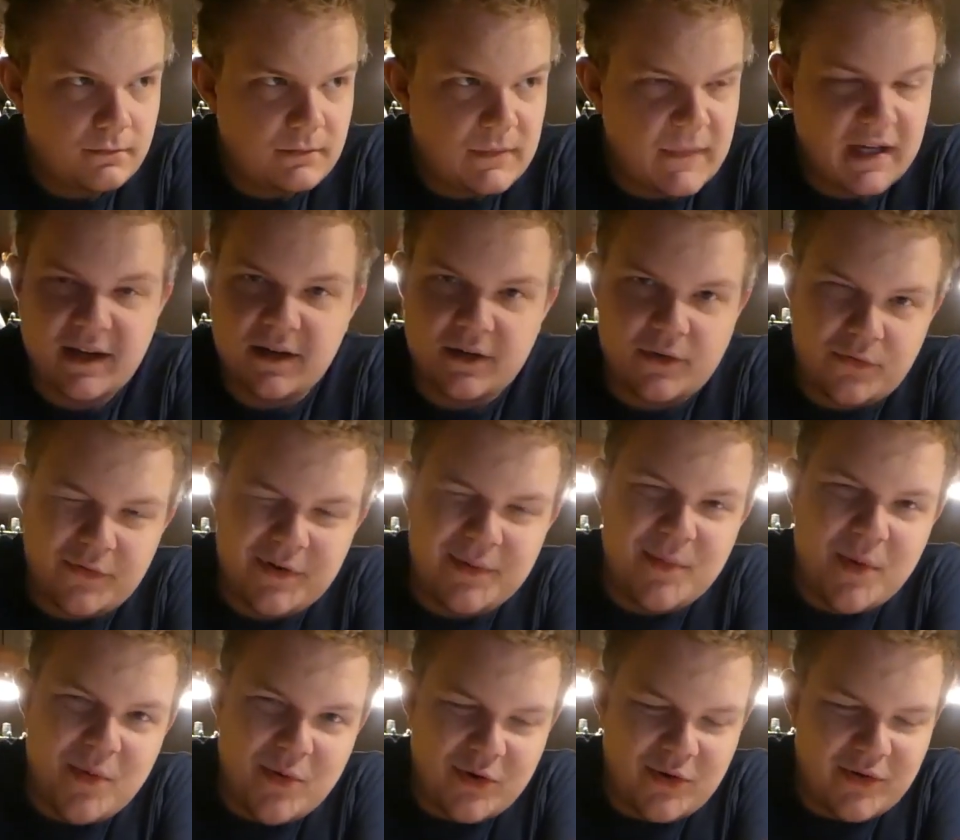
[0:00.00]
I gotta
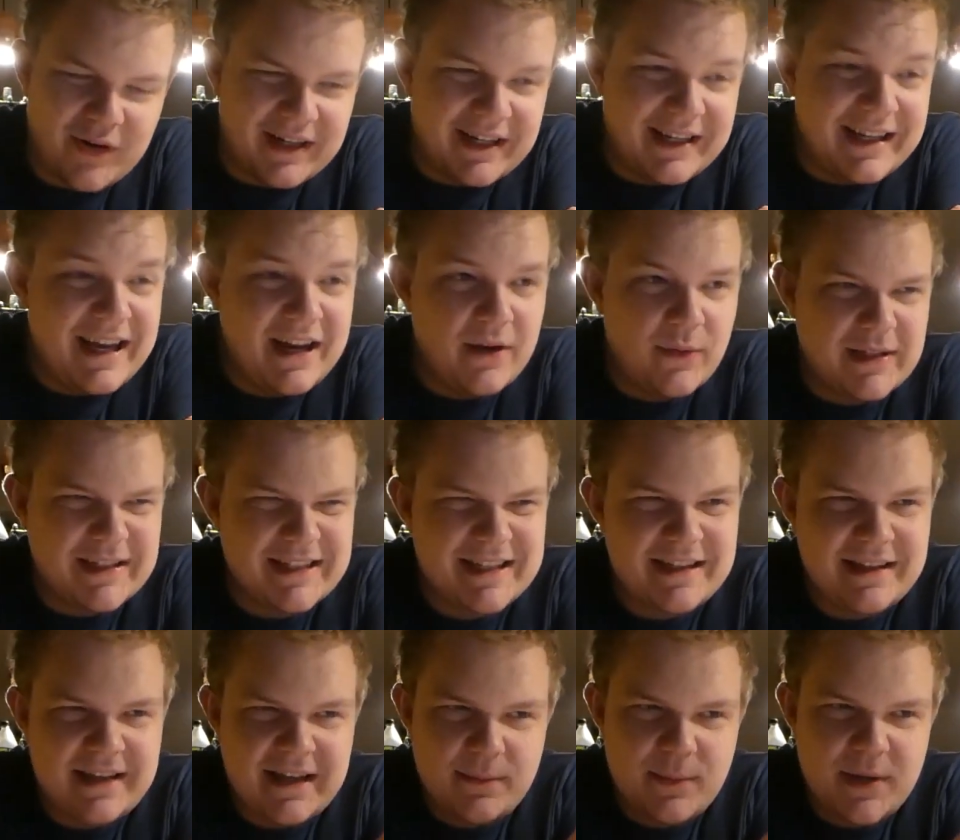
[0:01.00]
remember correctly. Anyways,
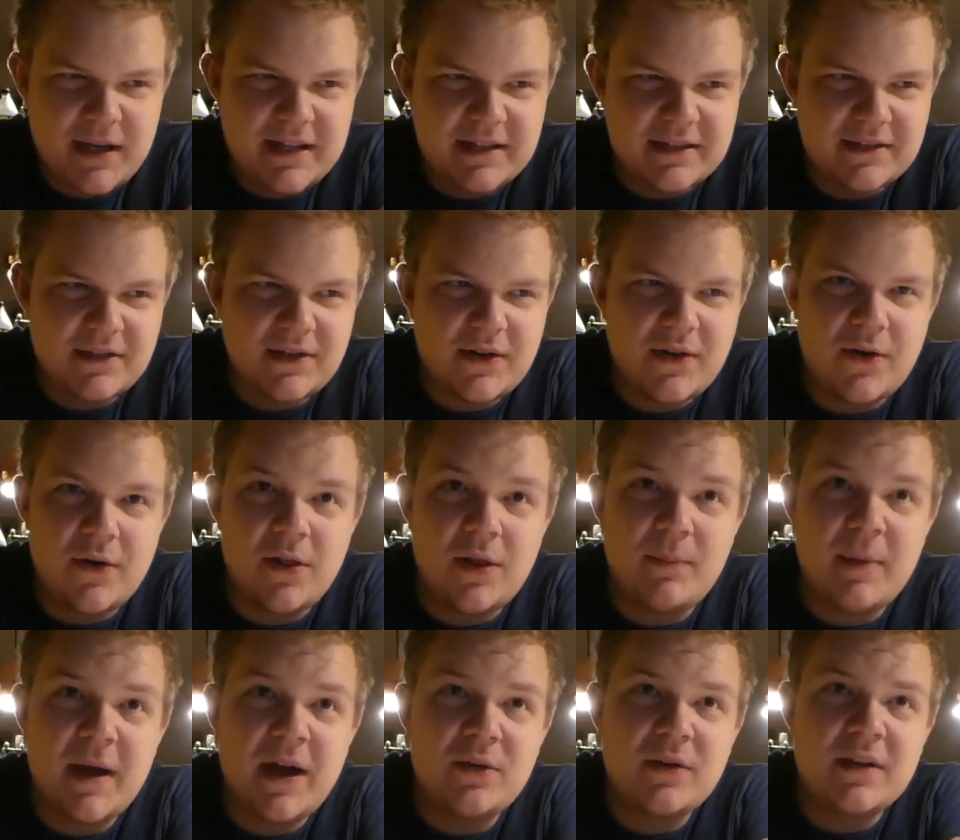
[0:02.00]
Enigma is all
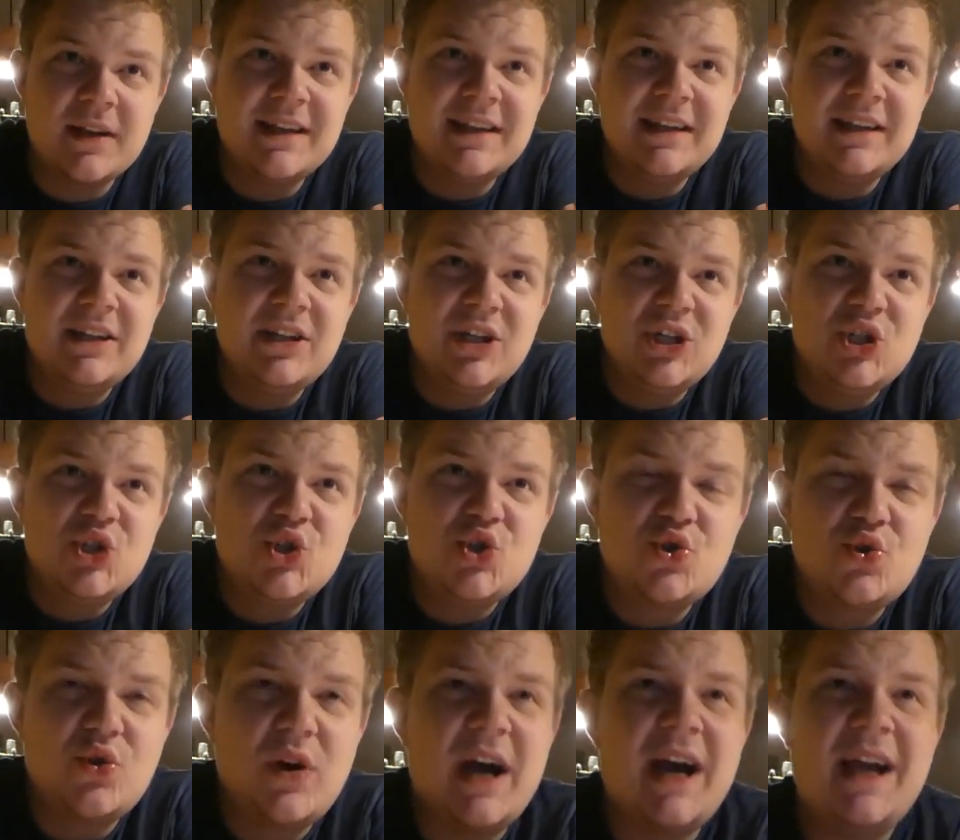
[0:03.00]
about
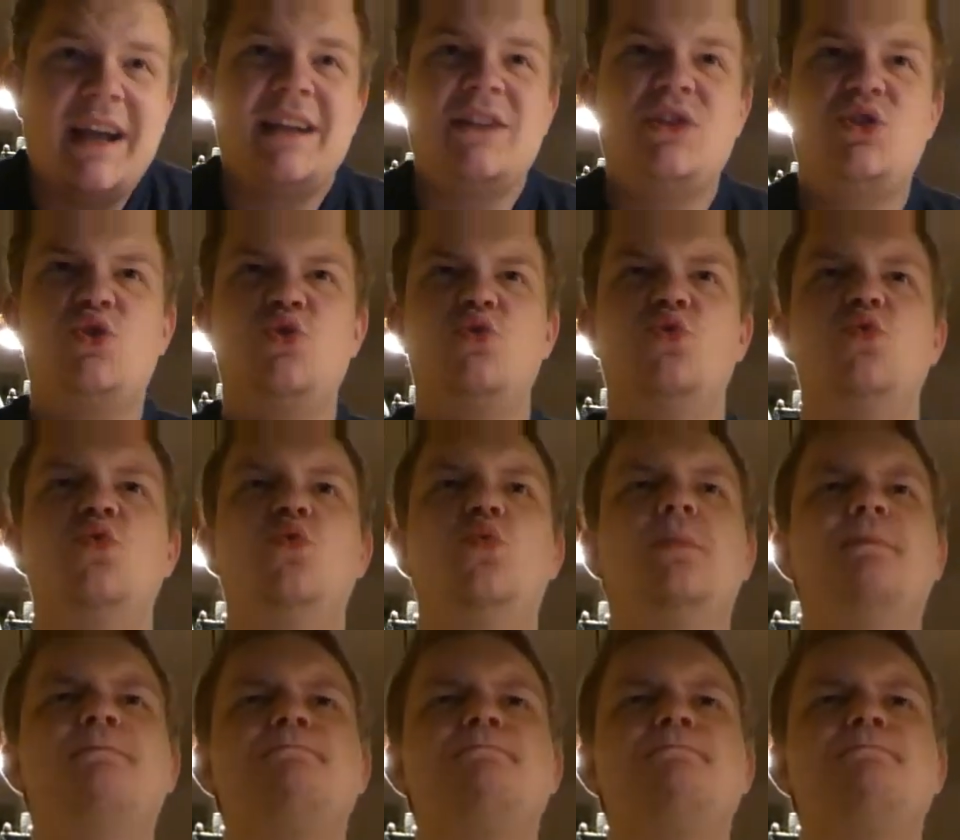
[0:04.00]
trying to,